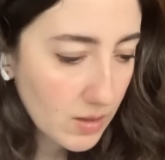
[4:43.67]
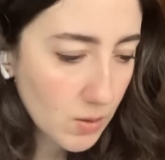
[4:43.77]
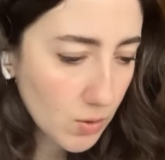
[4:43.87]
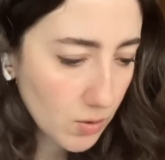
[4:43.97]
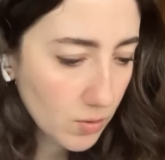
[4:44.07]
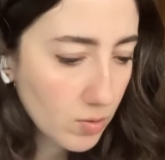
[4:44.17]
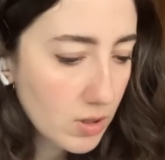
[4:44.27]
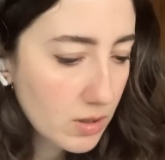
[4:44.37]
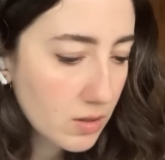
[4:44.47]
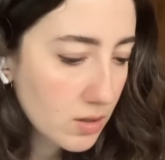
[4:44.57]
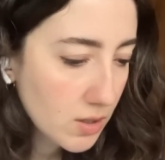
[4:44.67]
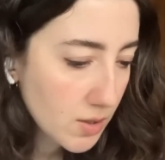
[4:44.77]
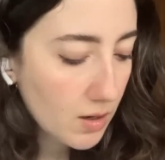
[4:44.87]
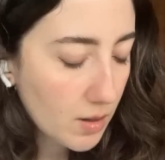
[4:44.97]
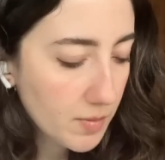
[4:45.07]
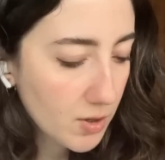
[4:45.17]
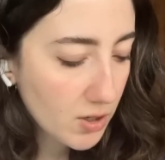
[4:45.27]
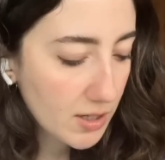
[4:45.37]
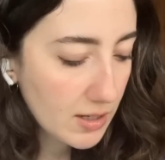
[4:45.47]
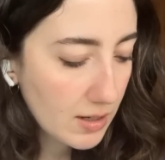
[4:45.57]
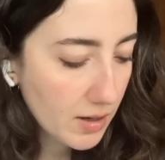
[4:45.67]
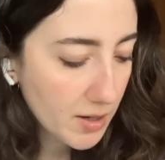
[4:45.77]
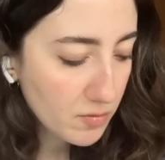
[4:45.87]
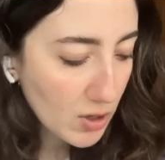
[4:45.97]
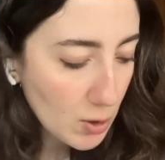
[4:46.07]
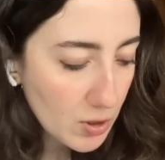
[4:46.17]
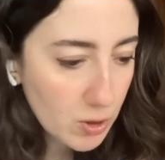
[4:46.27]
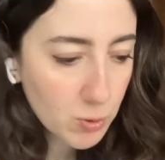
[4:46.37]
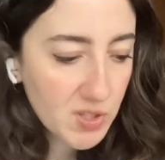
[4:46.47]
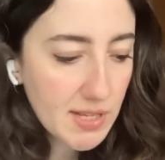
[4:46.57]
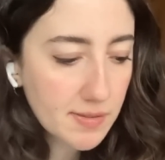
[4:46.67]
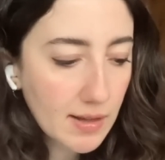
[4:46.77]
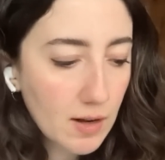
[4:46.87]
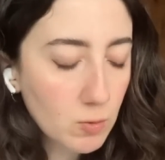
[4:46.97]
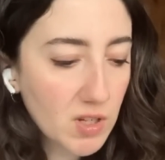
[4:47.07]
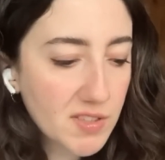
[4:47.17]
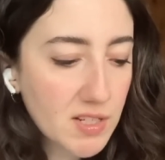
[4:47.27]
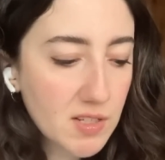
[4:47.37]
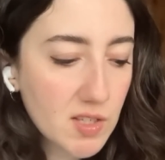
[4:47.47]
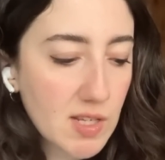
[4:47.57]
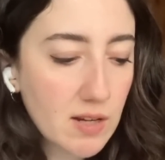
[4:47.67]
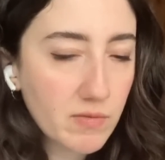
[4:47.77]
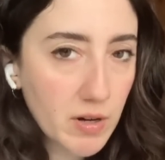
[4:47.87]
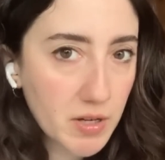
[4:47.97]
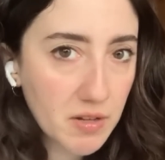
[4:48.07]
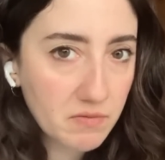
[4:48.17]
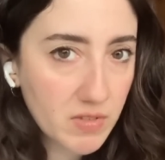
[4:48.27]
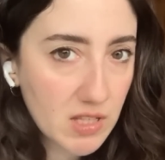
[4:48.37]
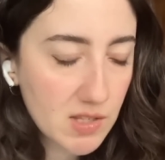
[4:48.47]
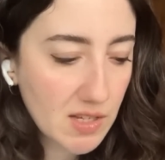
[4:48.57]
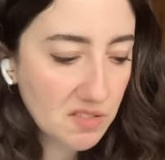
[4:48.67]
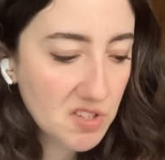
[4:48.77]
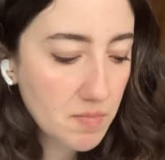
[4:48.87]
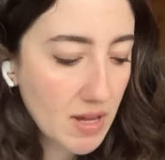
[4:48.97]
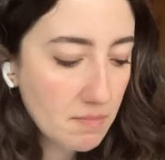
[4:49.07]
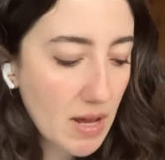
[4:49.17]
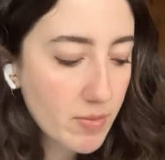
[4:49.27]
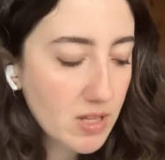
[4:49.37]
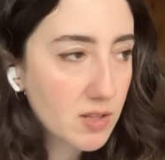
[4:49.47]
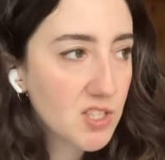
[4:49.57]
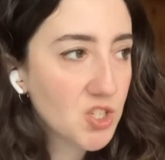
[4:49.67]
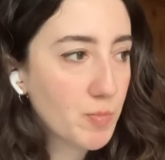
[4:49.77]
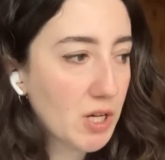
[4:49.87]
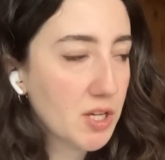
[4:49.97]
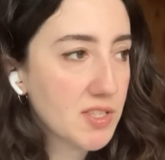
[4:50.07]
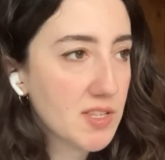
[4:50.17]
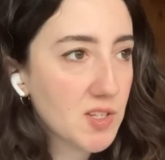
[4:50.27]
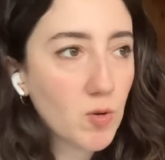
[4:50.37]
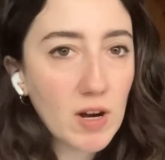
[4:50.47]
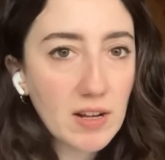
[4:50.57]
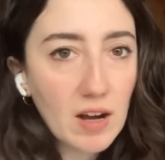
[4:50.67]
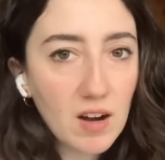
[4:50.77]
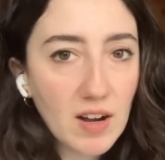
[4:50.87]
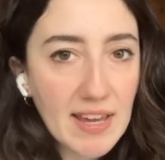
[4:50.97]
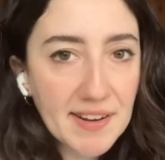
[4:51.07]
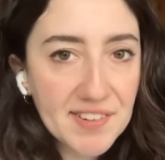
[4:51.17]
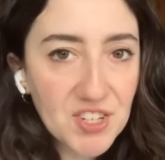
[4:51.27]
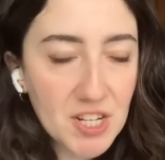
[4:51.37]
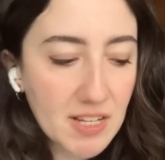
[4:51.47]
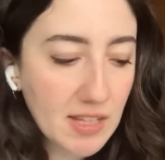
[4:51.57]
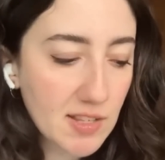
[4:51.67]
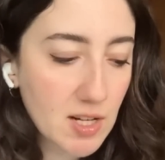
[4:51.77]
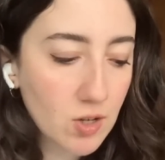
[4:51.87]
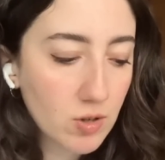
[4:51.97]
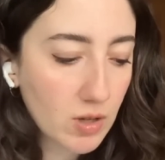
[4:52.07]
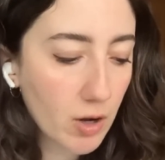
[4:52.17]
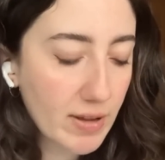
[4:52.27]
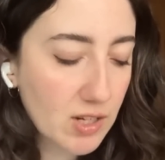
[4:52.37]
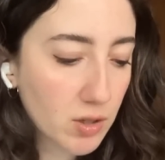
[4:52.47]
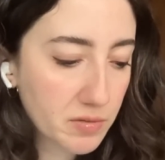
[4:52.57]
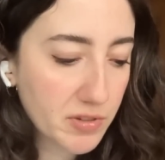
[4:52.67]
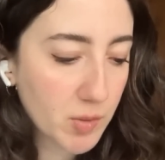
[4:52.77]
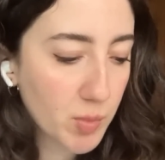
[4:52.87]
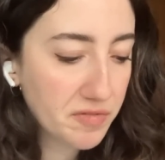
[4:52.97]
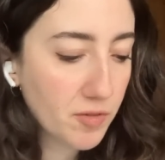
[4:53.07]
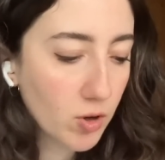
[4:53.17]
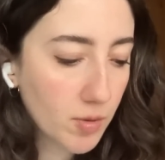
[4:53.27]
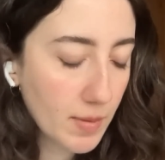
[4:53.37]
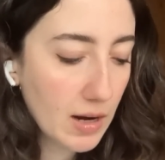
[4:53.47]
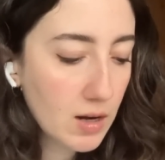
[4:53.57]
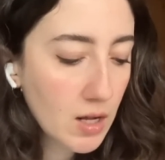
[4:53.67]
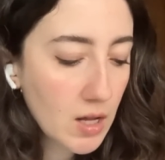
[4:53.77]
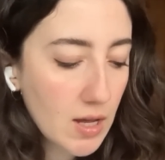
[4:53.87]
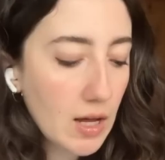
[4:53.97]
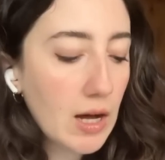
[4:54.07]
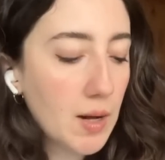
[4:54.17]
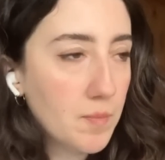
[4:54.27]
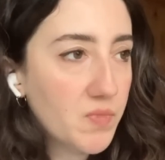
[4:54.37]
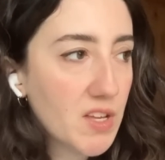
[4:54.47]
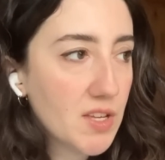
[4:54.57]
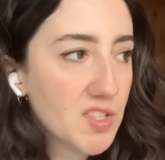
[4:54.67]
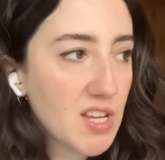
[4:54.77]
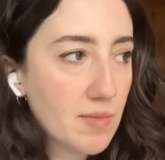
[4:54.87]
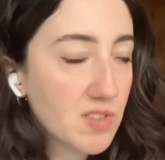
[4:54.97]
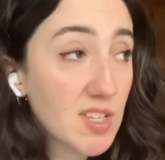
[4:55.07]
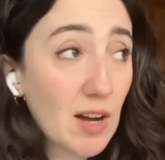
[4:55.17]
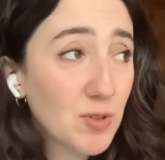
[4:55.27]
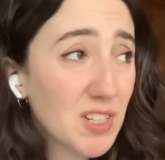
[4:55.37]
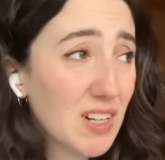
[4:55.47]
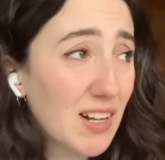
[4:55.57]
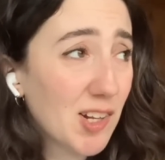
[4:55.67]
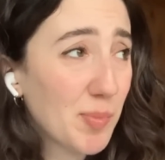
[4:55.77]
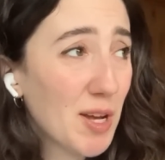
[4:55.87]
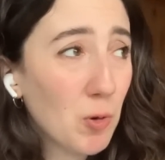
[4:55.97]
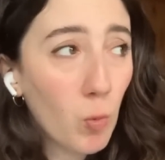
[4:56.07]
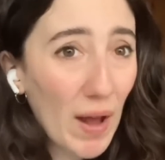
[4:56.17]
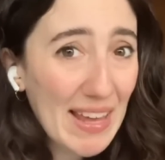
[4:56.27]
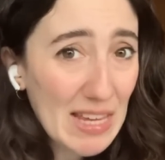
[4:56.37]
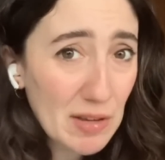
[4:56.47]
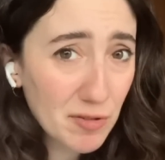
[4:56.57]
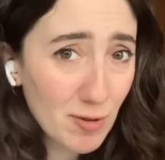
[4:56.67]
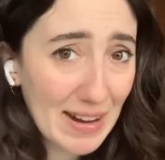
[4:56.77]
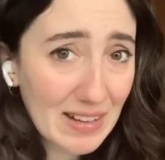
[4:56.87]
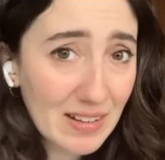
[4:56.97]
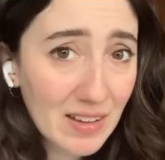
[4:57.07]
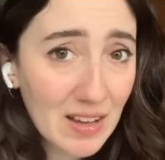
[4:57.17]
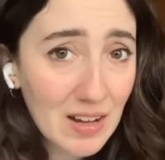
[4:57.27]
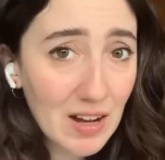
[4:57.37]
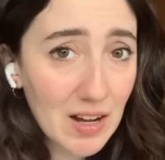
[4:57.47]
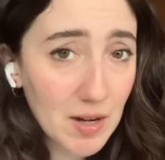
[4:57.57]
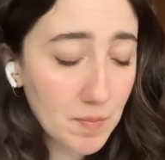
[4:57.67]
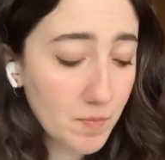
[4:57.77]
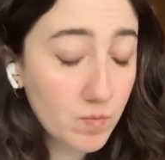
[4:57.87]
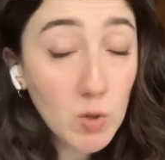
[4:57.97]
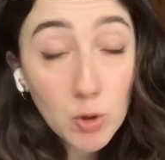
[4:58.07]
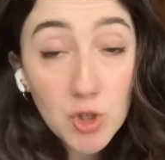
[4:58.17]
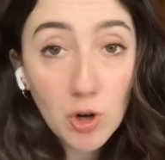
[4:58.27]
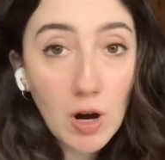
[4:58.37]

Oh, I'm not gonna lie, vocals in that one didn't sound very convincing to me. Maybe it's because it's quite high energy and there's a lot going on for the performer. It sounded a little bit wavering. Not sure.